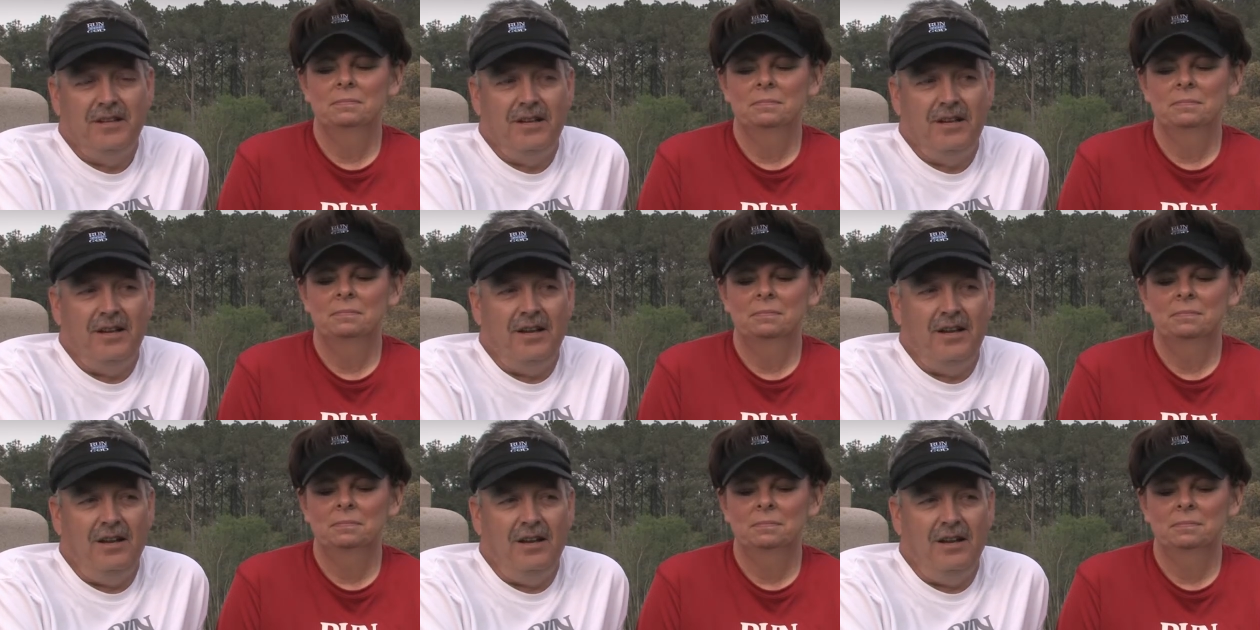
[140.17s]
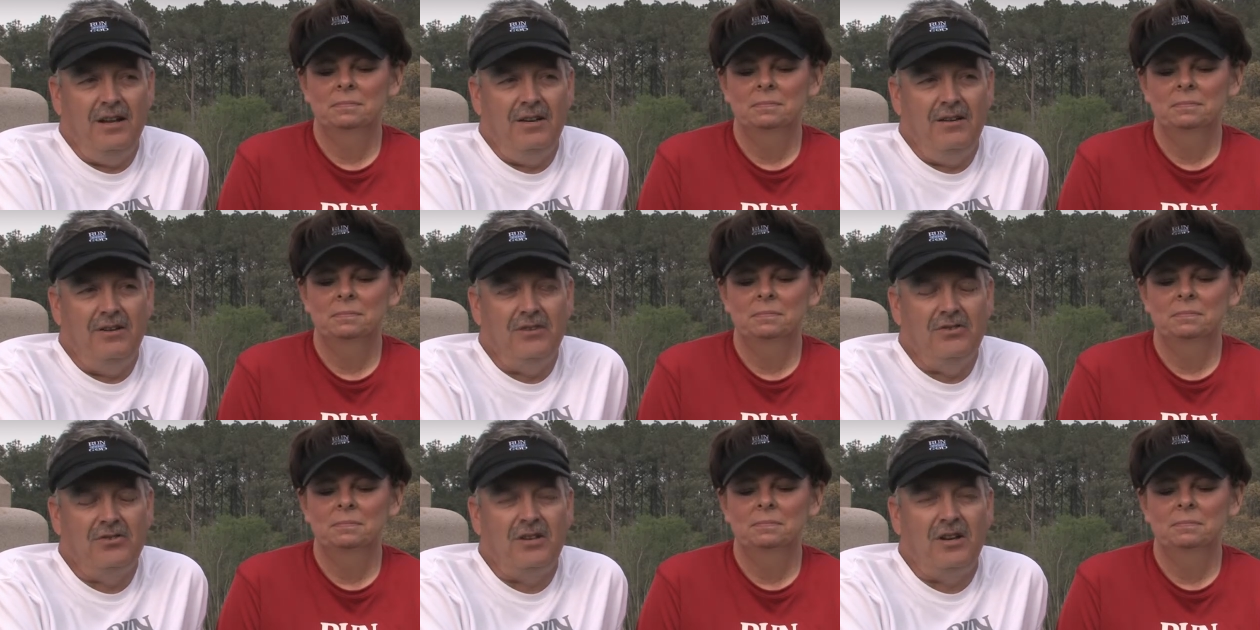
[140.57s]
Speaker 1: And
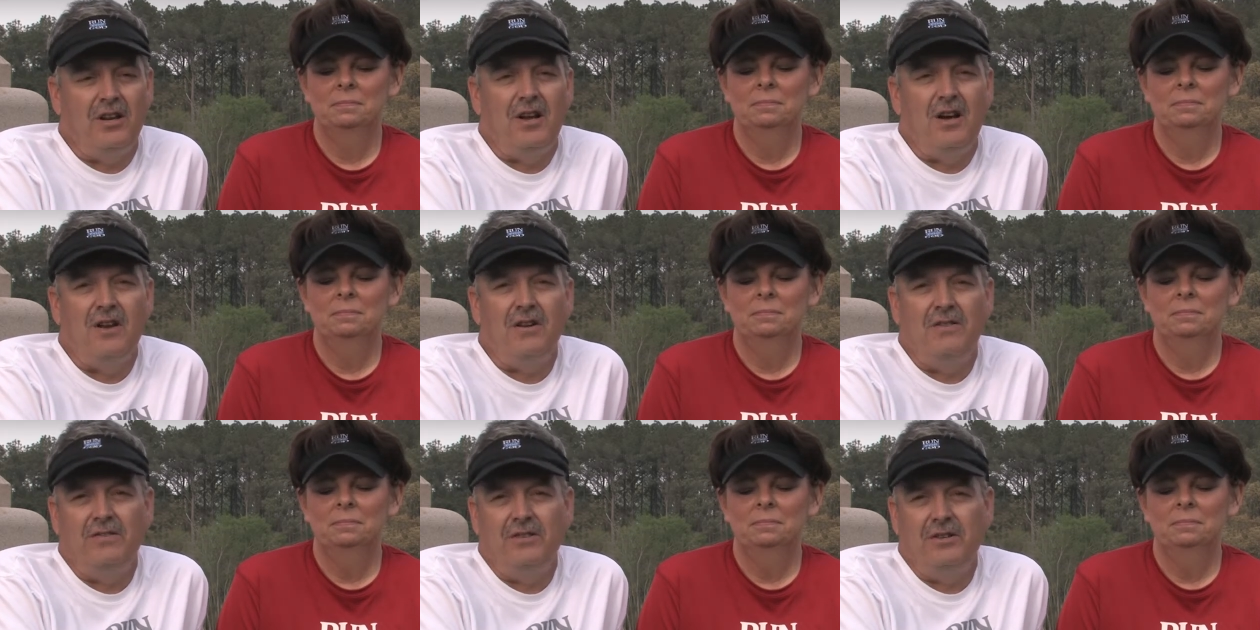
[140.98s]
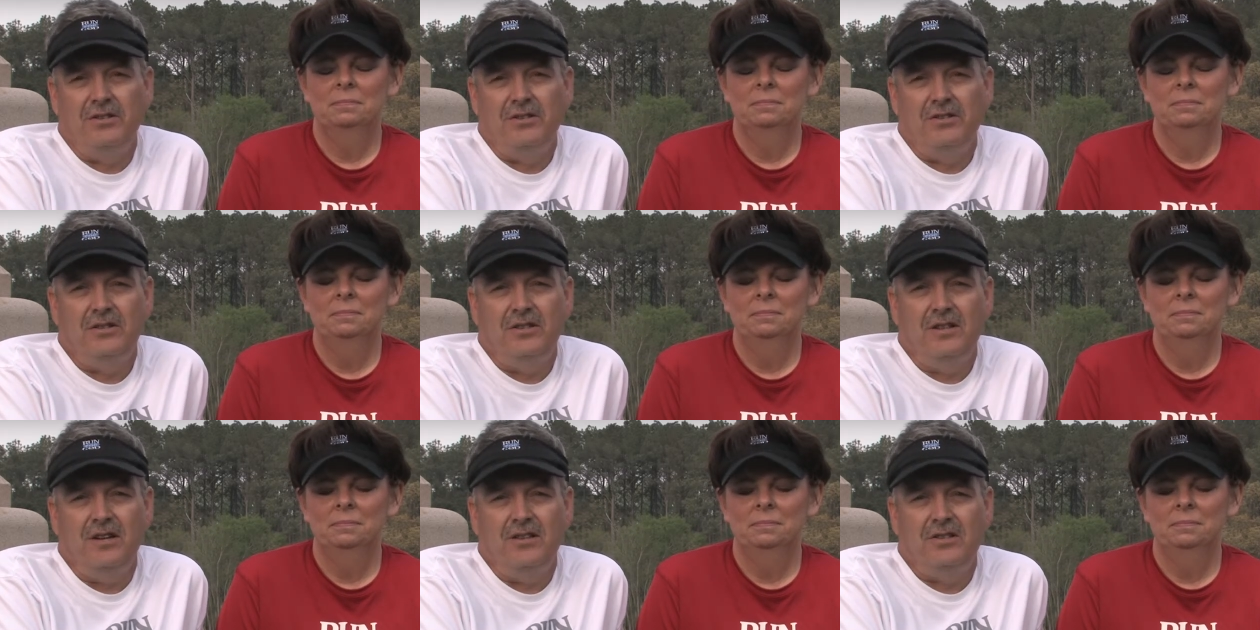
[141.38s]
there's a lot of us
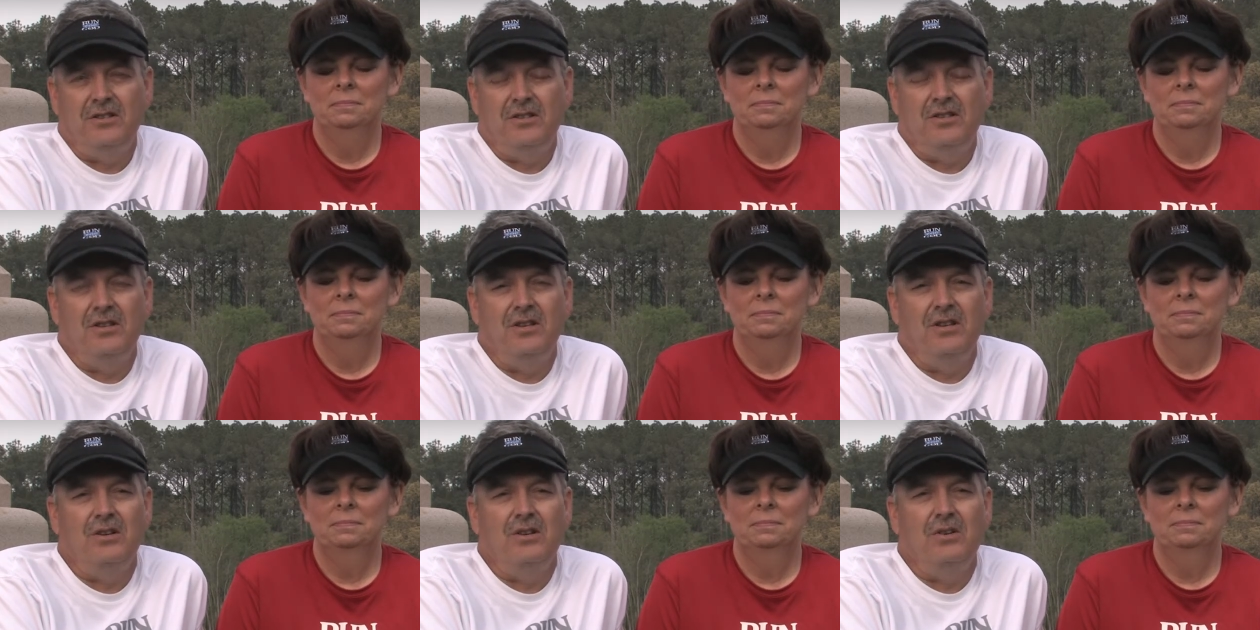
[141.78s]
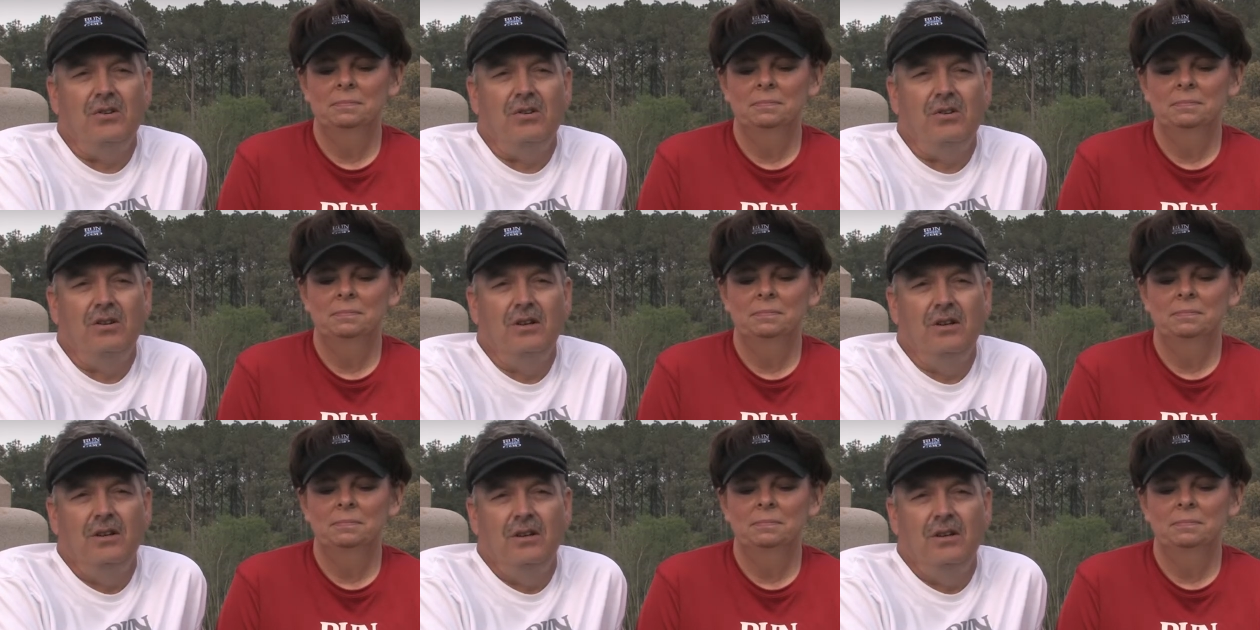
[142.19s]
that still